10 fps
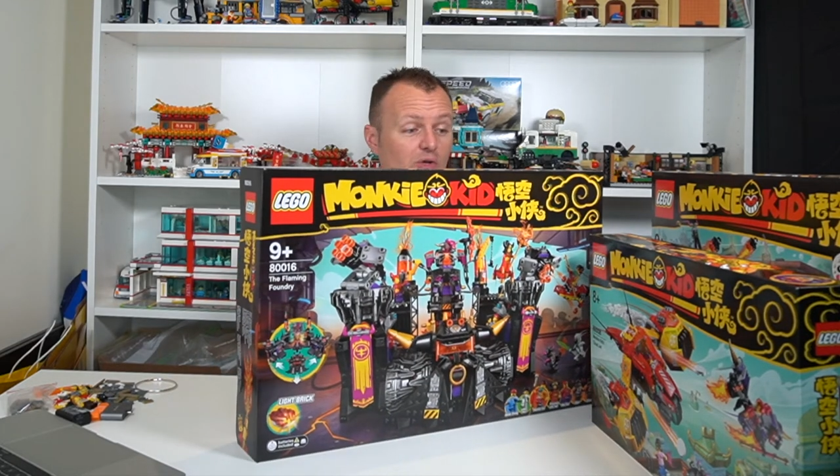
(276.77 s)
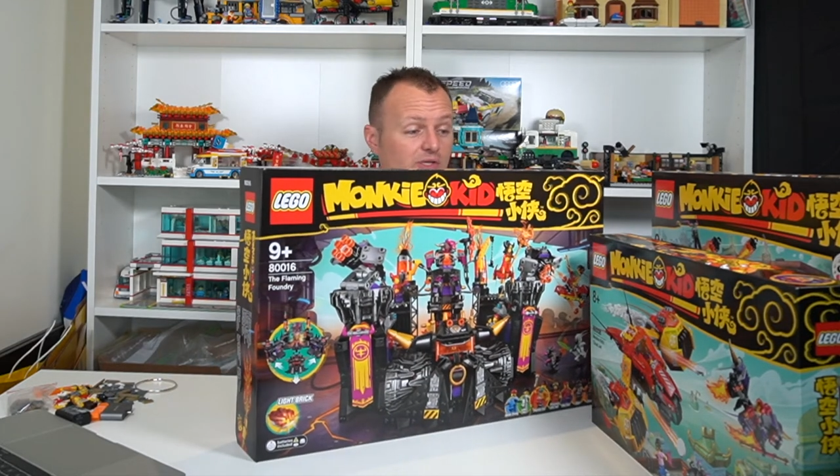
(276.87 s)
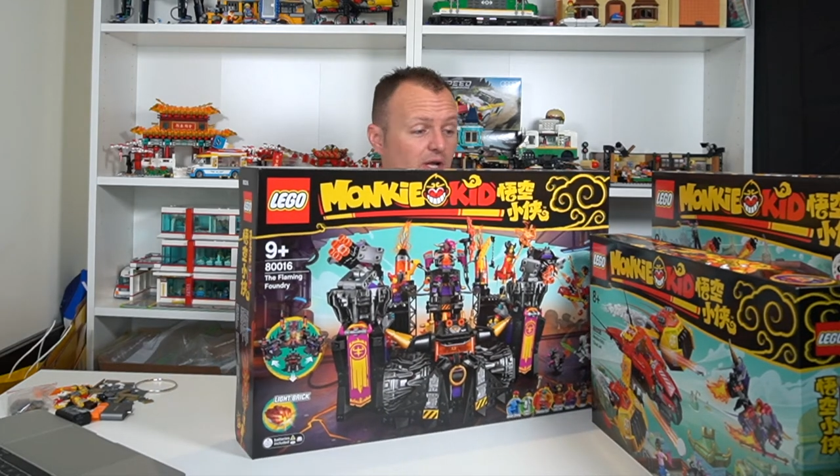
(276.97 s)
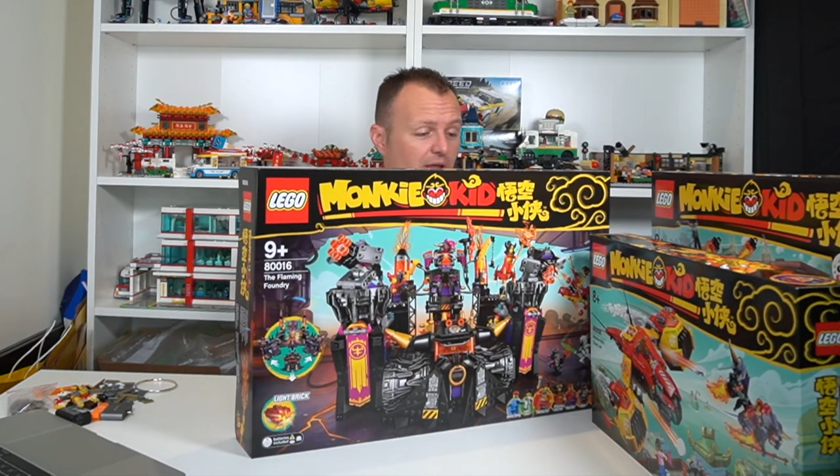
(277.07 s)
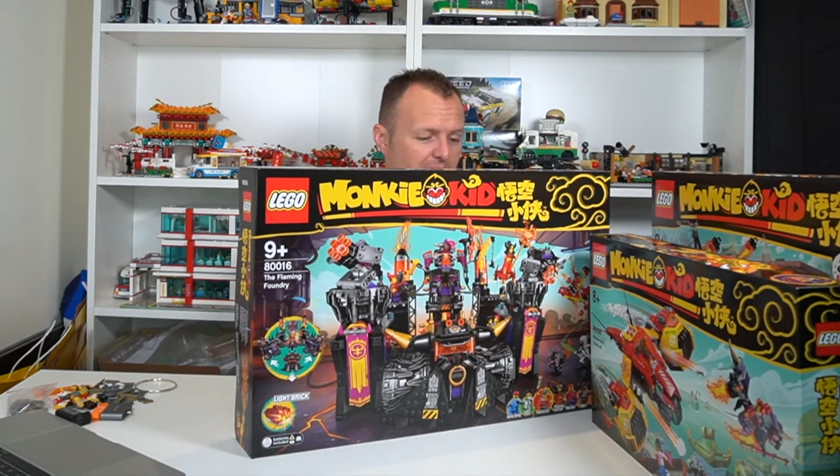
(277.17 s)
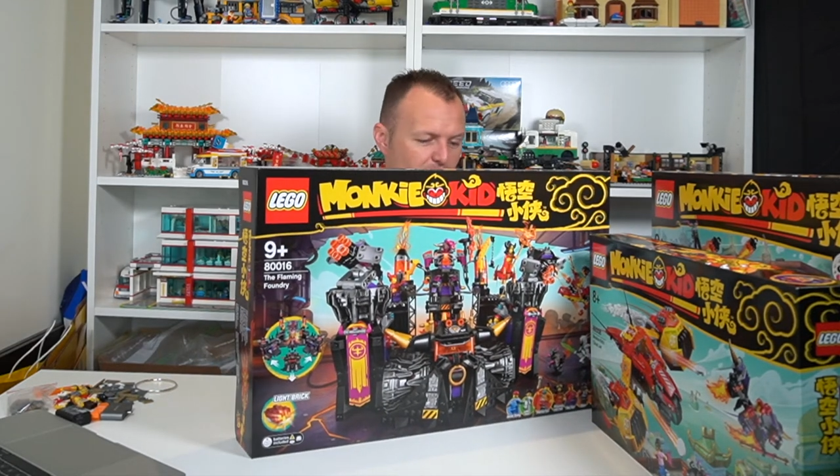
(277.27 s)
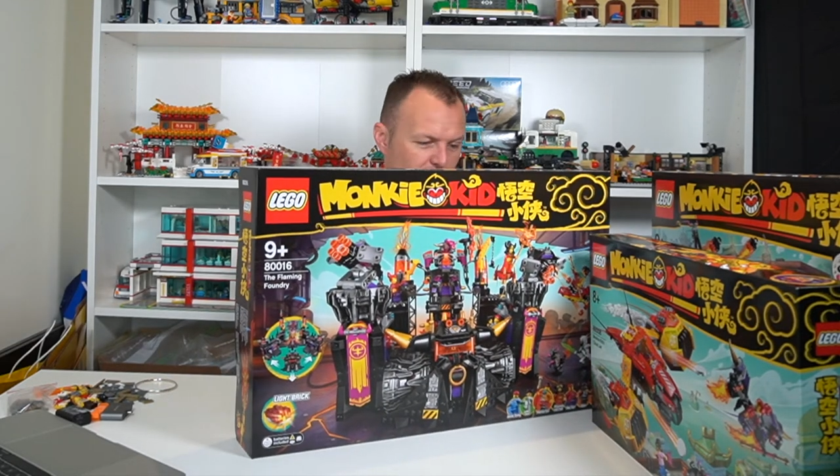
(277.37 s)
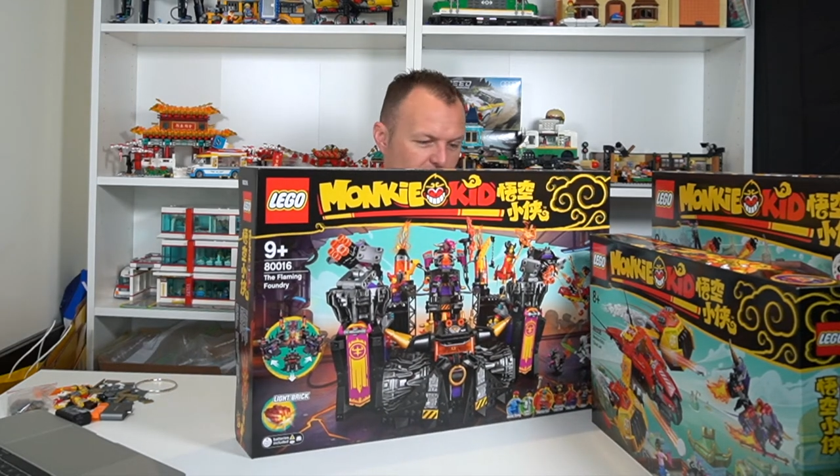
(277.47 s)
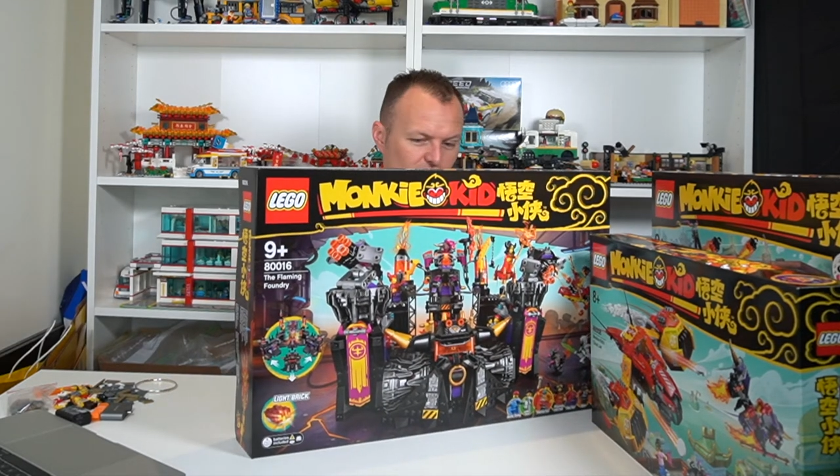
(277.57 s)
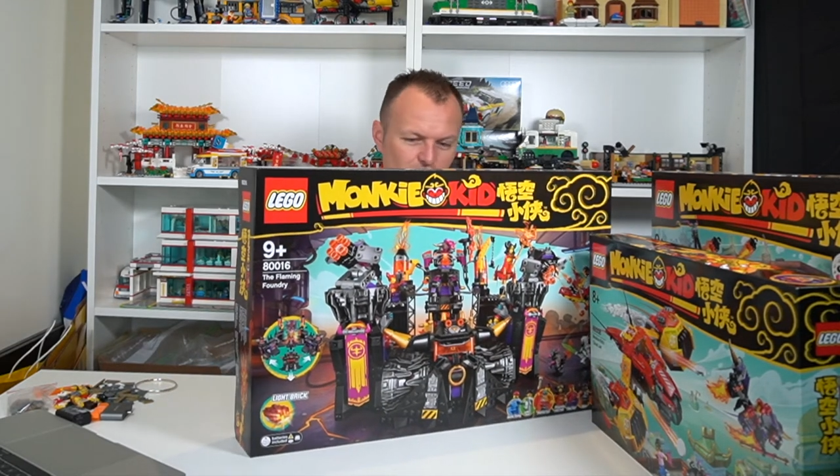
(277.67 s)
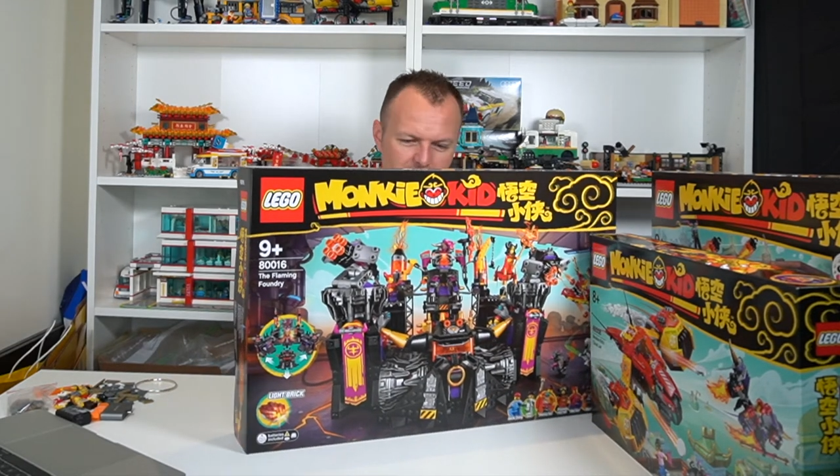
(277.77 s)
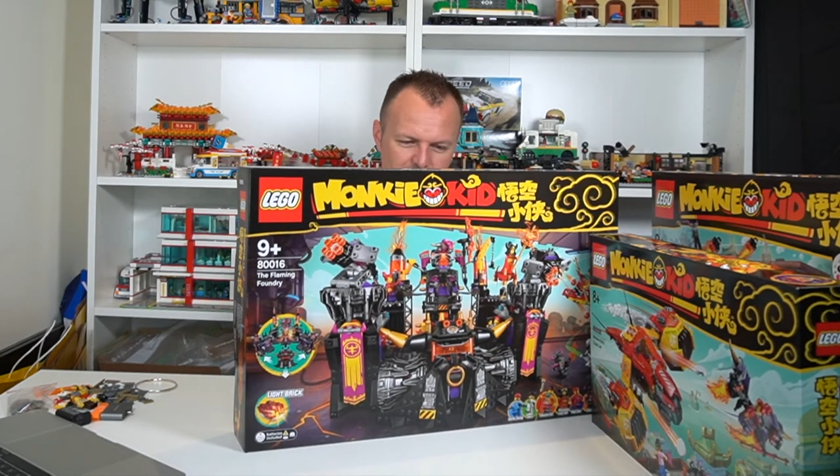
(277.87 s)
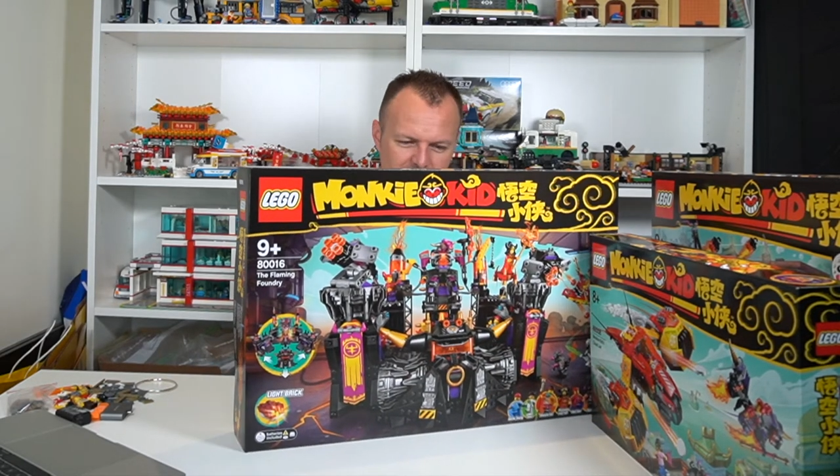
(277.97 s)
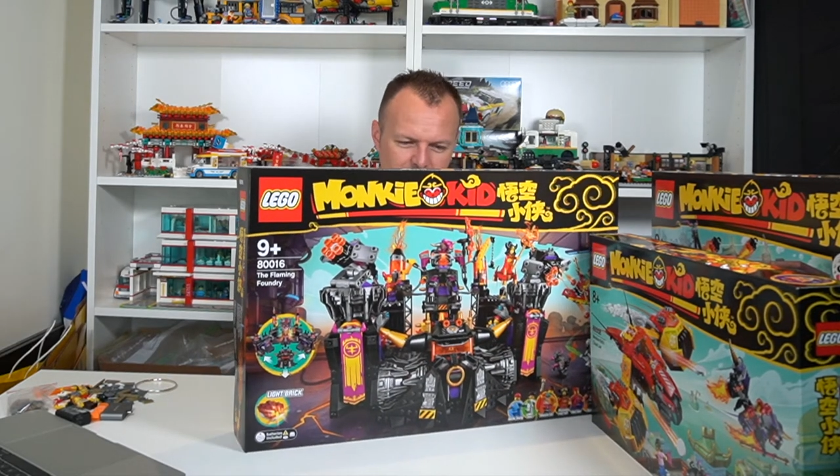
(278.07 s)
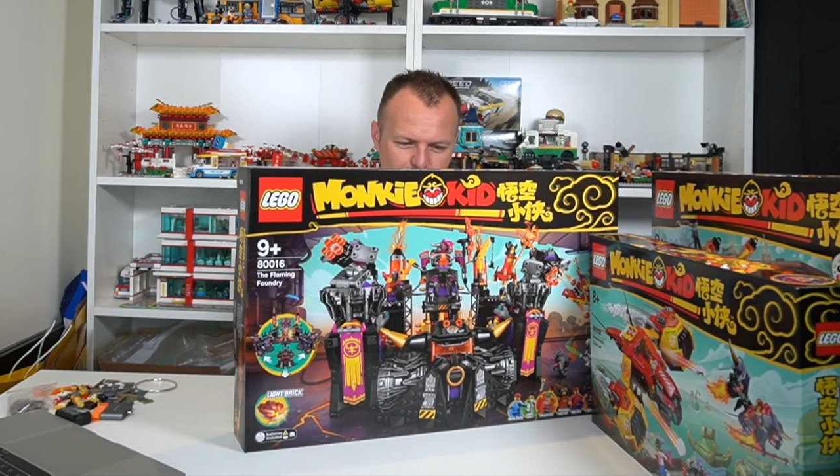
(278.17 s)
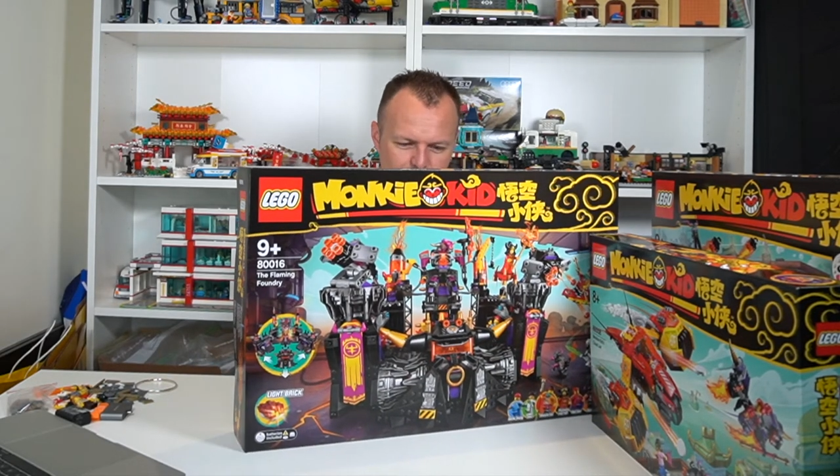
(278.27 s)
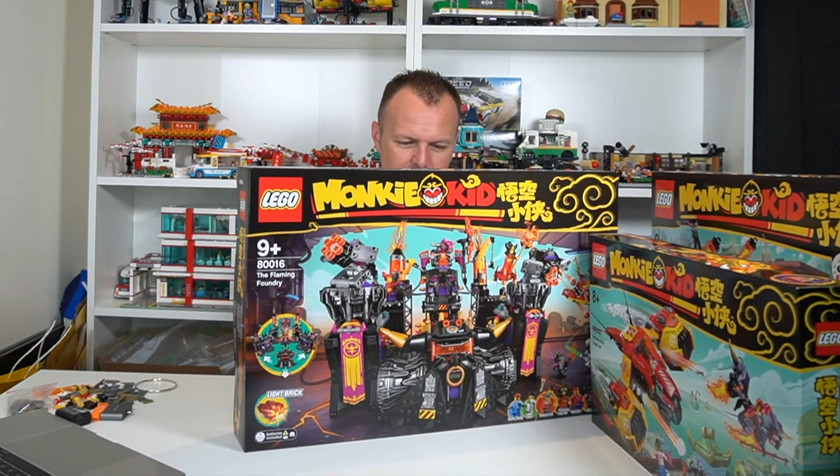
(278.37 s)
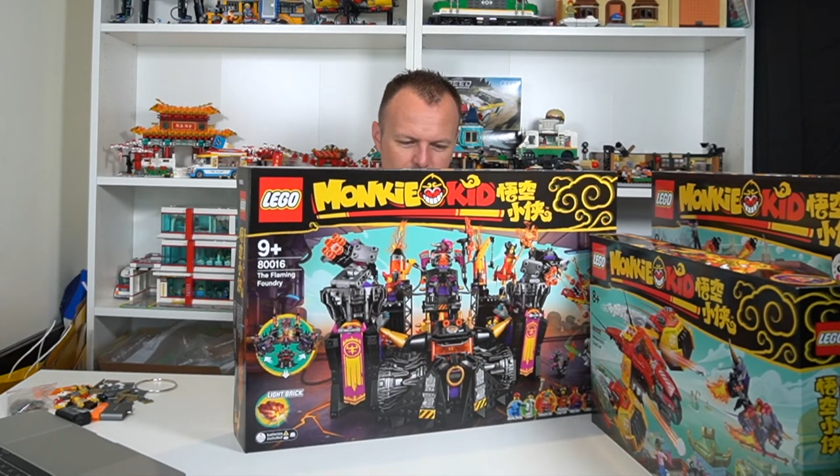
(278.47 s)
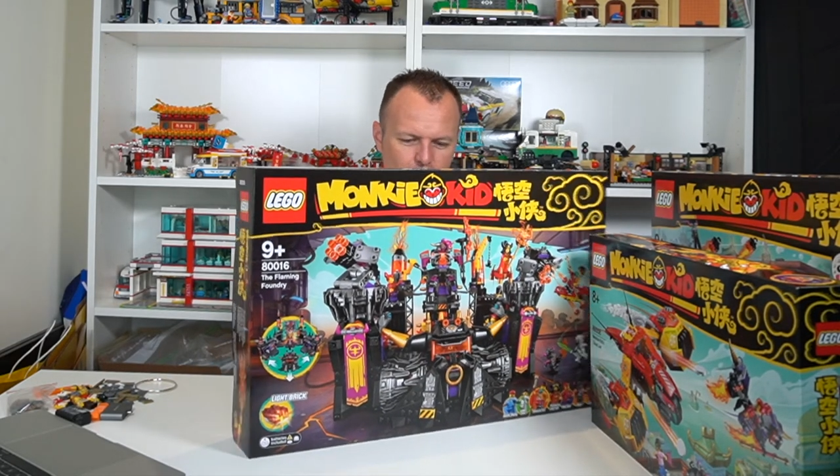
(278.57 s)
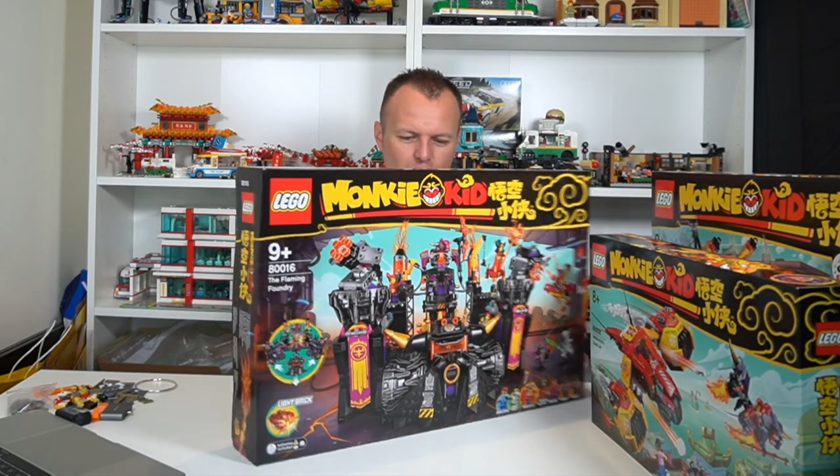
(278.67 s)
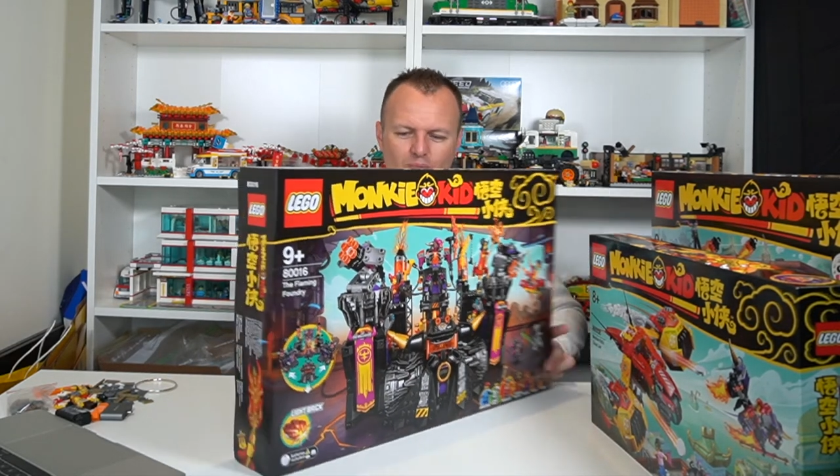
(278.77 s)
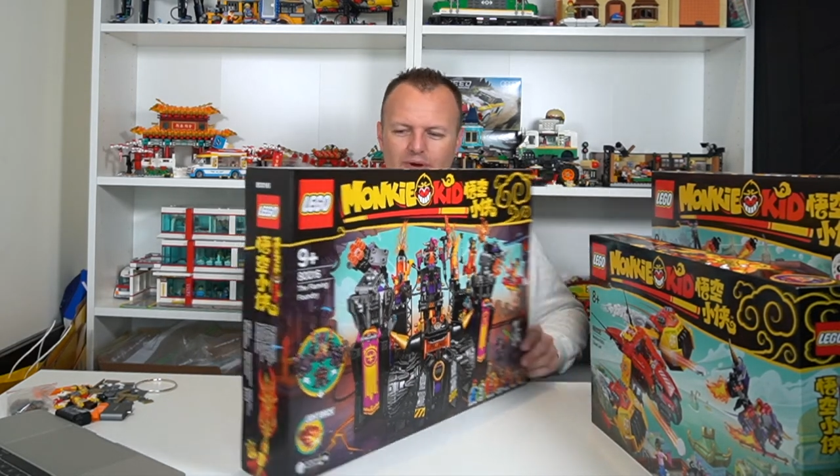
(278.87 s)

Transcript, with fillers: Oh, it's got a light brick as well. That's pretty cool.